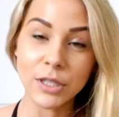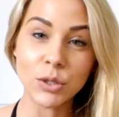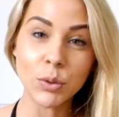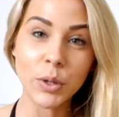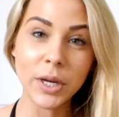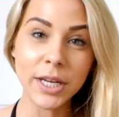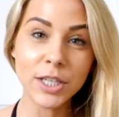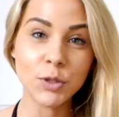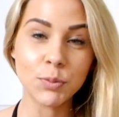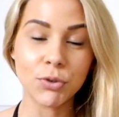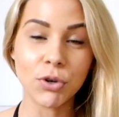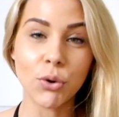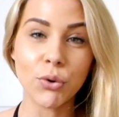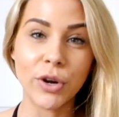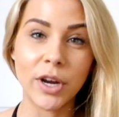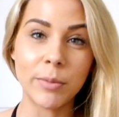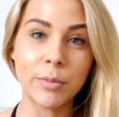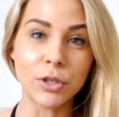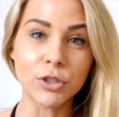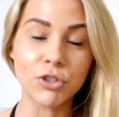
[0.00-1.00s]
So in each
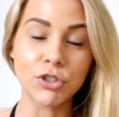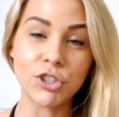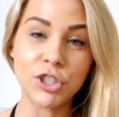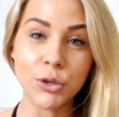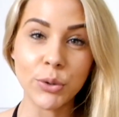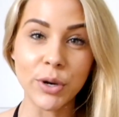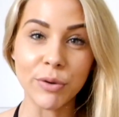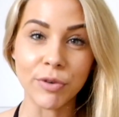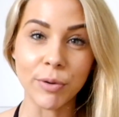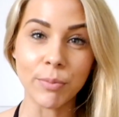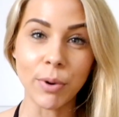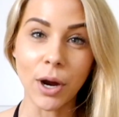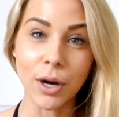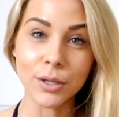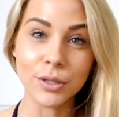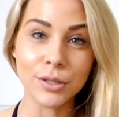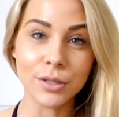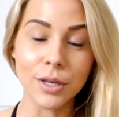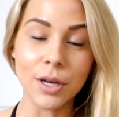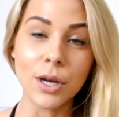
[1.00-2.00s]
program there's 2 different
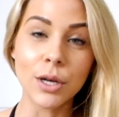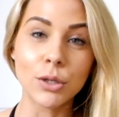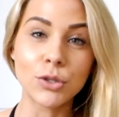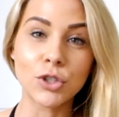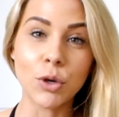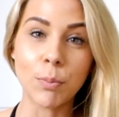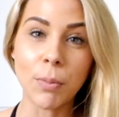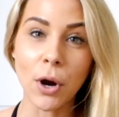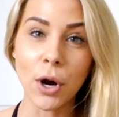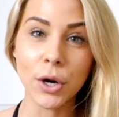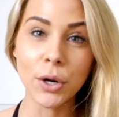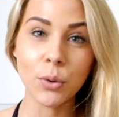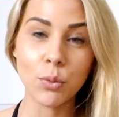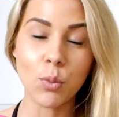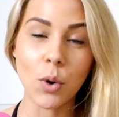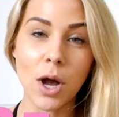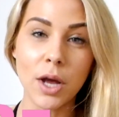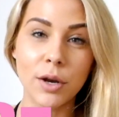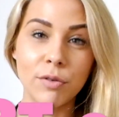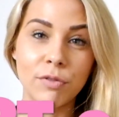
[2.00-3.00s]
parts. So part
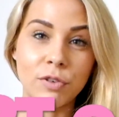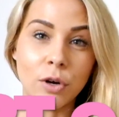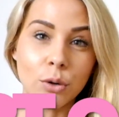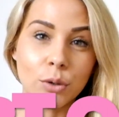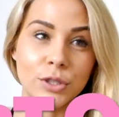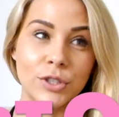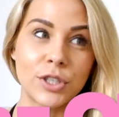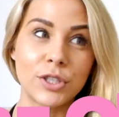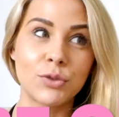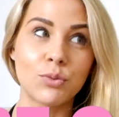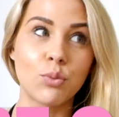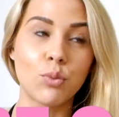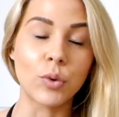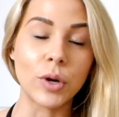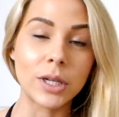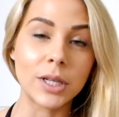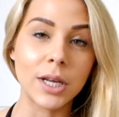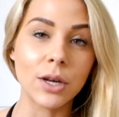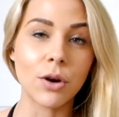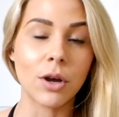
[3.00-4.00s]
1 focuses
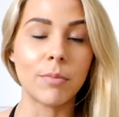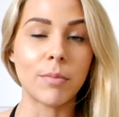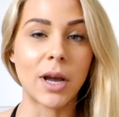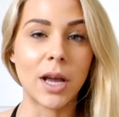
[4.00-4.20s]
really on